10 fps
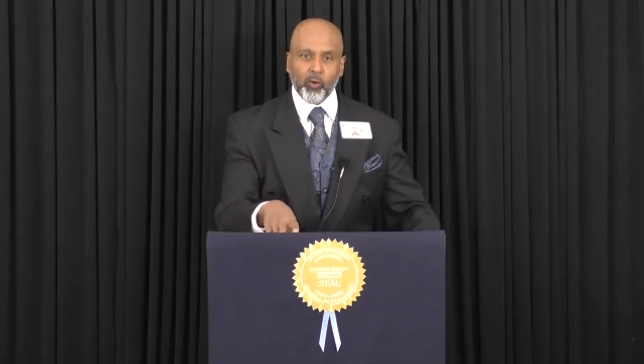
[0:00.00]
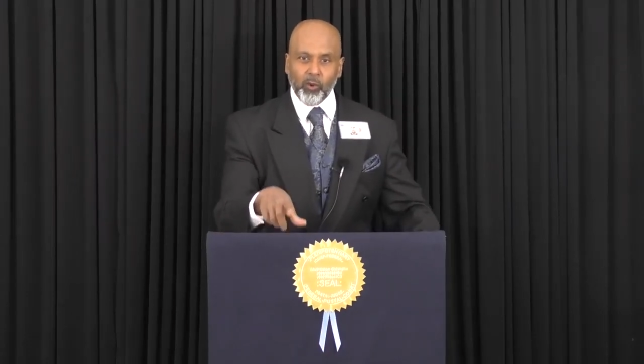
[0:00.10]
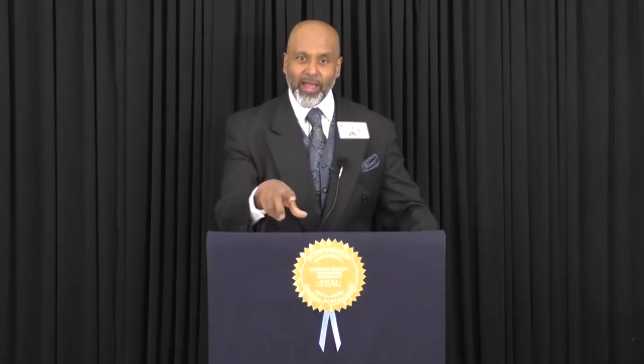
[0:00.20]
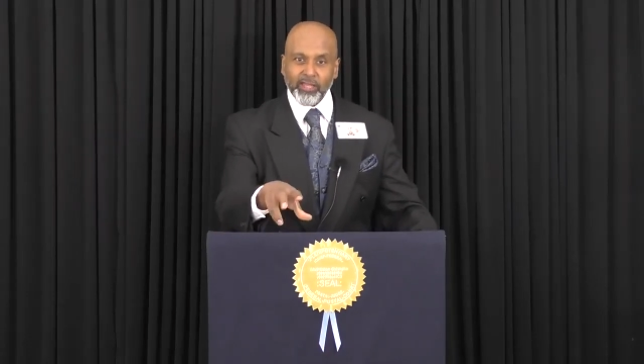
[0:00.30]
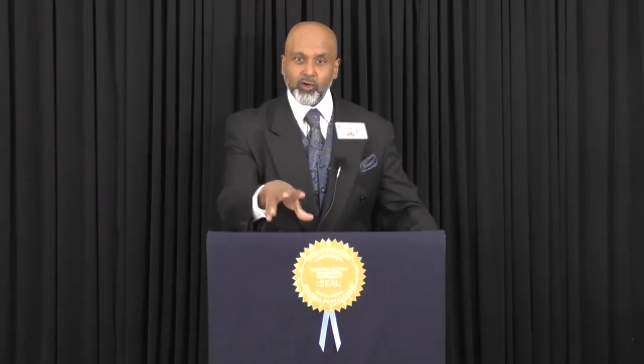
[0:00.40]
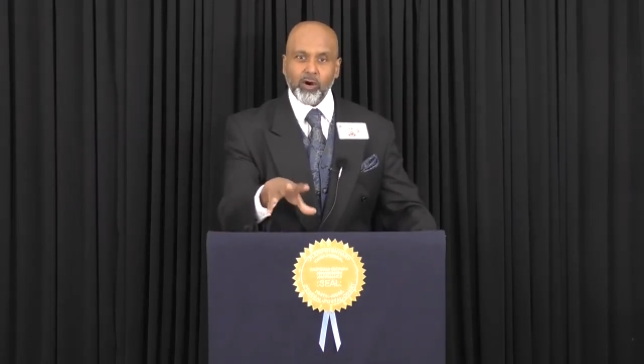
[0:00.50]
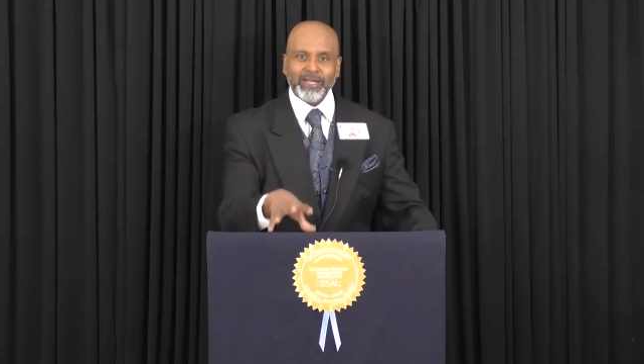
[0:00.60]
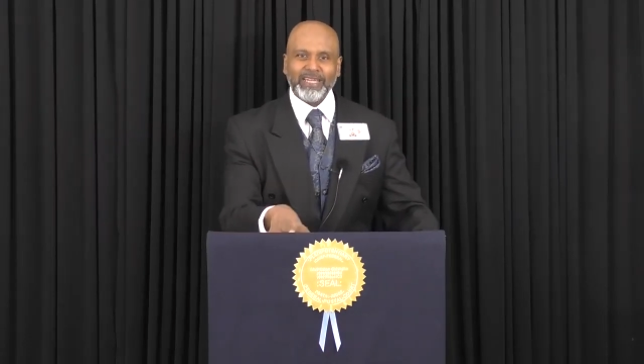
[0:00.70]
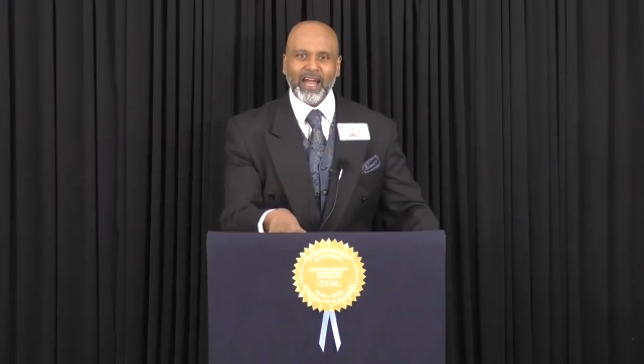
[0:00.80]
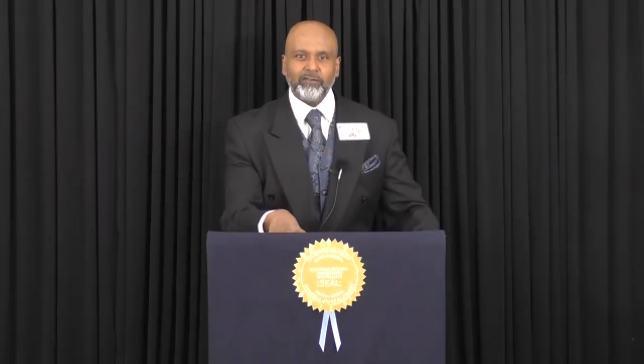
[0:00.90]
where
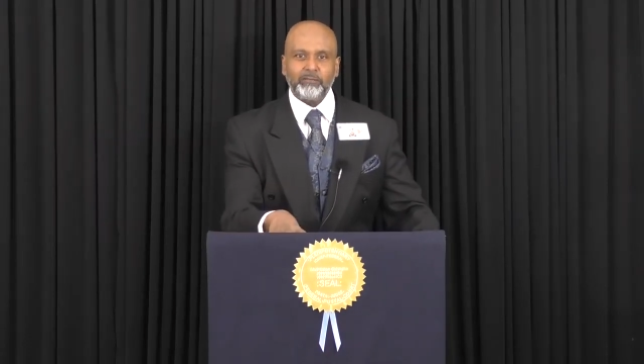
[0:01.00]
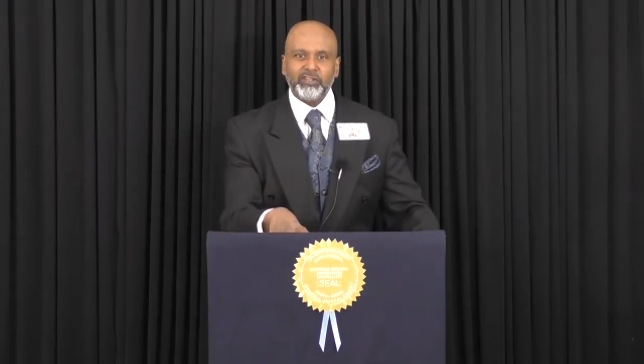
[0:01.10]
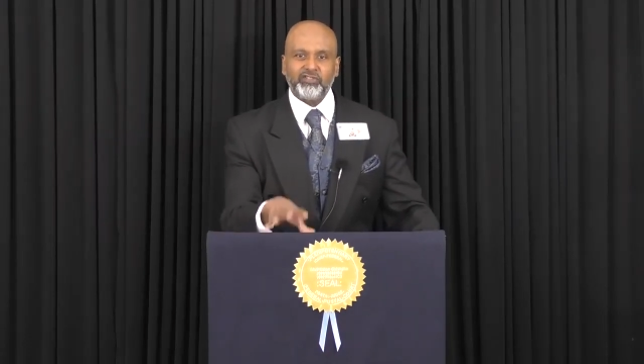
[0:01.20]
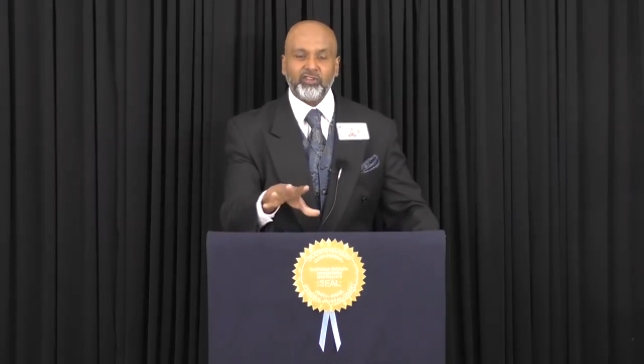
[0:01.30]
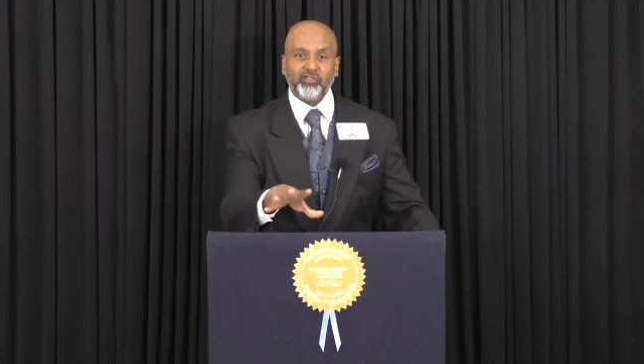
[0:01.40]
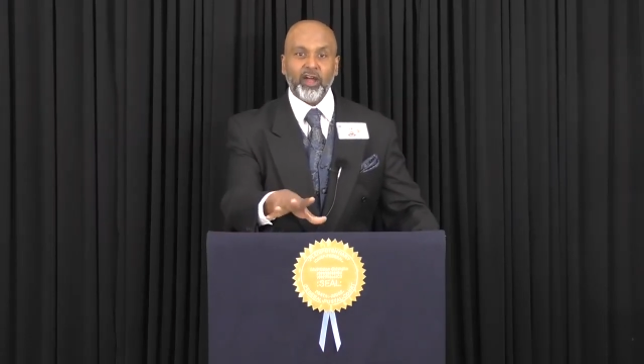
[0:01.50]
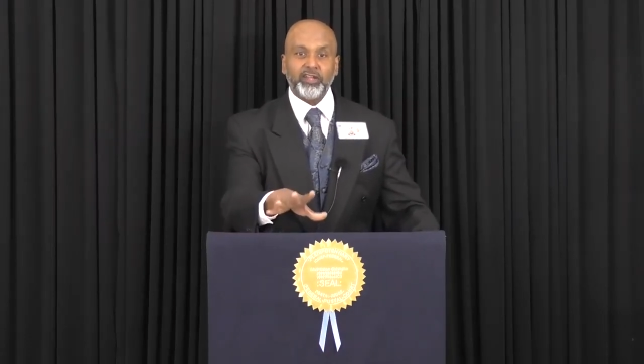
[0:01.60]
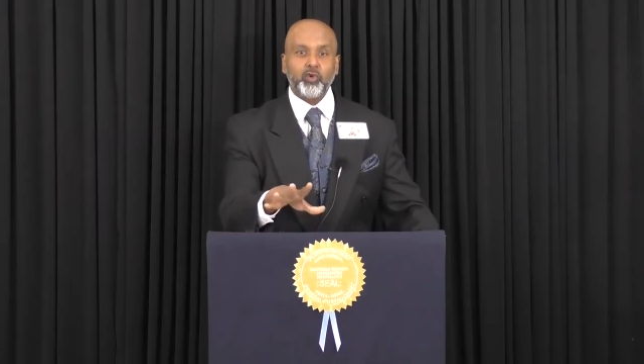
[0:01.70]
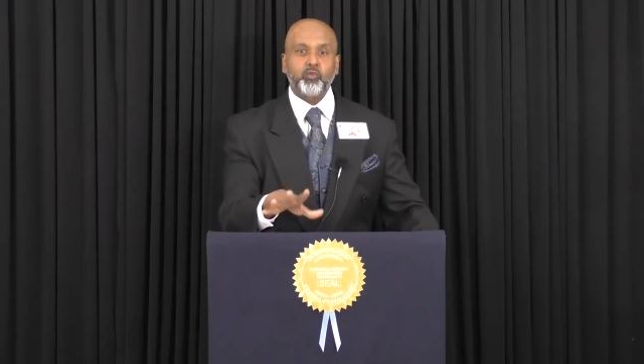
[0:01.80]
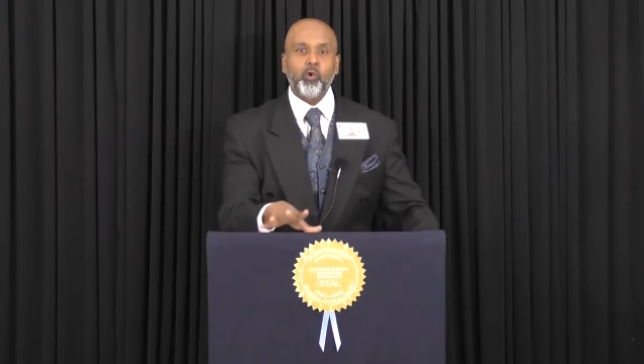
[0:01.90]
your governments are
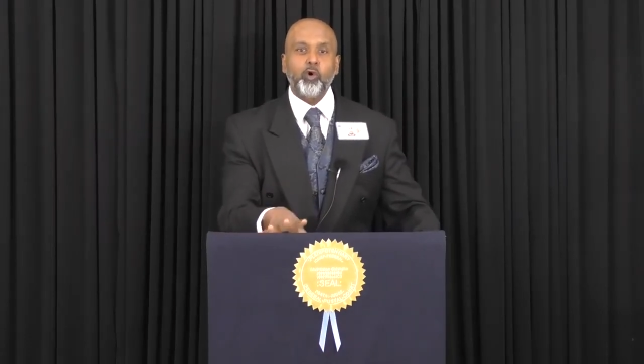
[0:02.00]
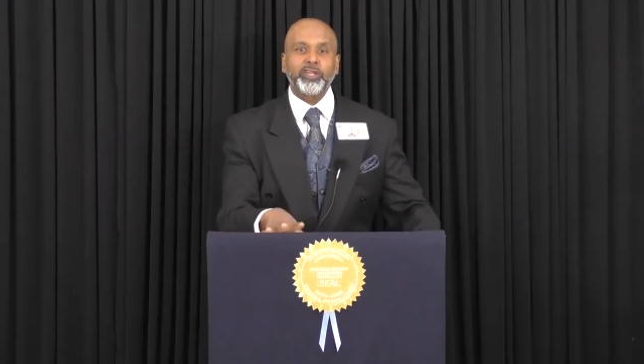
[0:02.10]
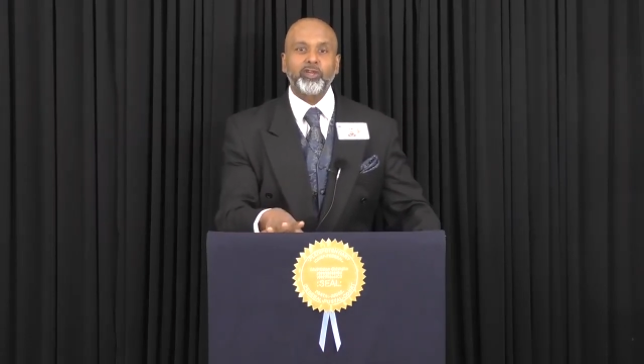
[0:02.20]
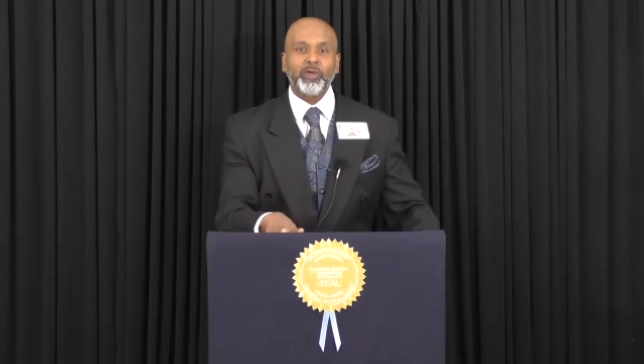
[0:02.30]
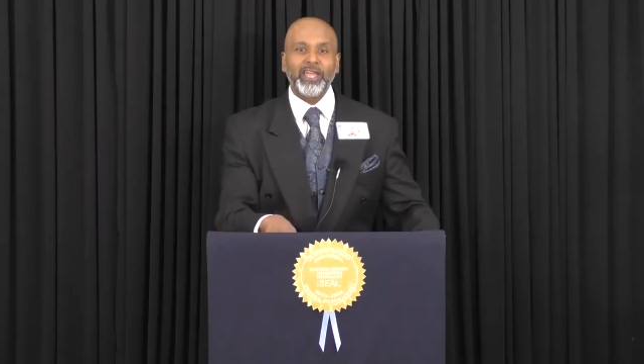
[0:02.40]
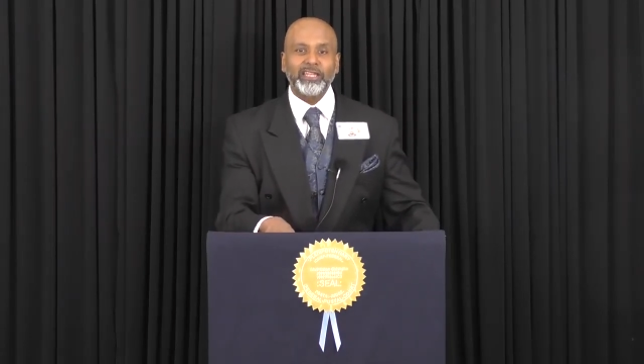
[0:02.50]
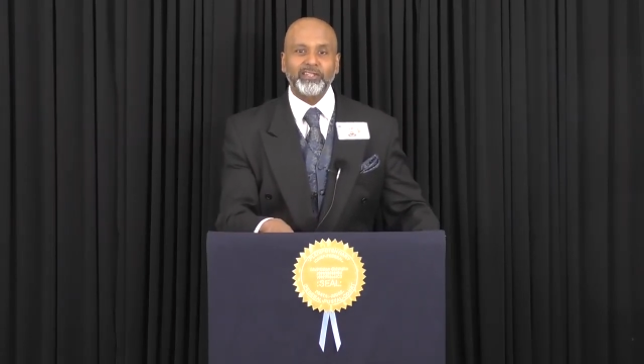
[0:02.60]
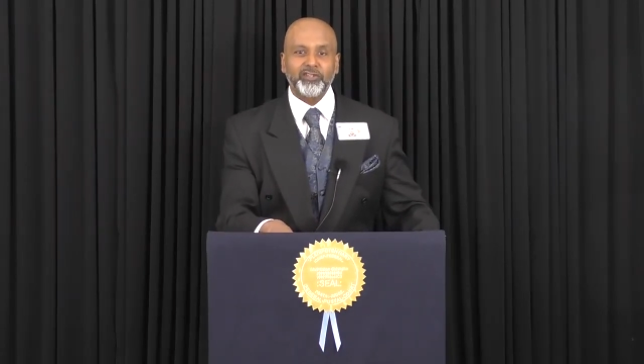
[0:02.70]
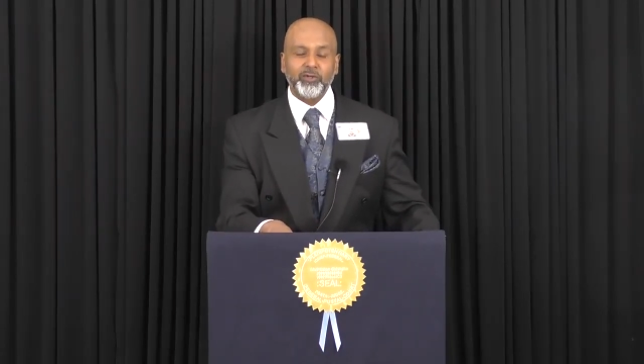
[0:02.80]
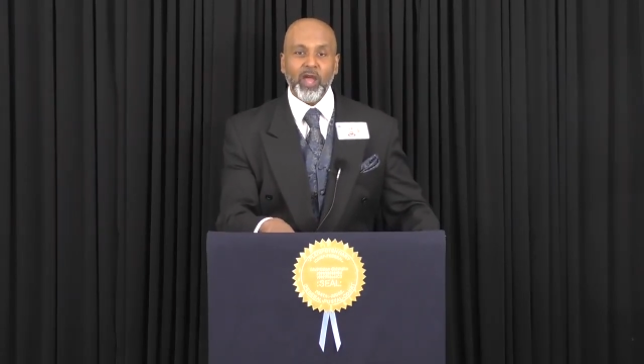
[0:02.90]
trying to walk you
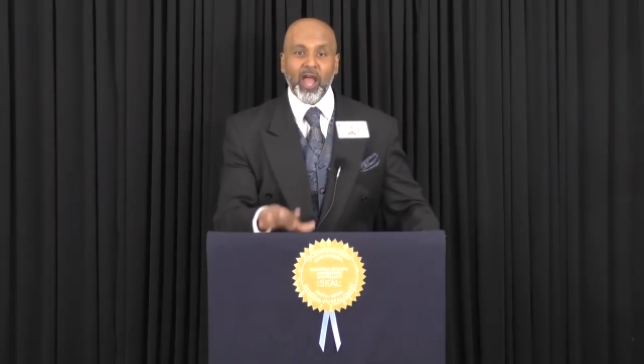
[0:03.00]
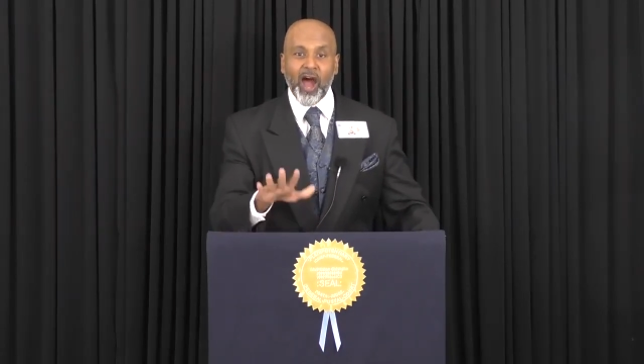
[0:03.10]
into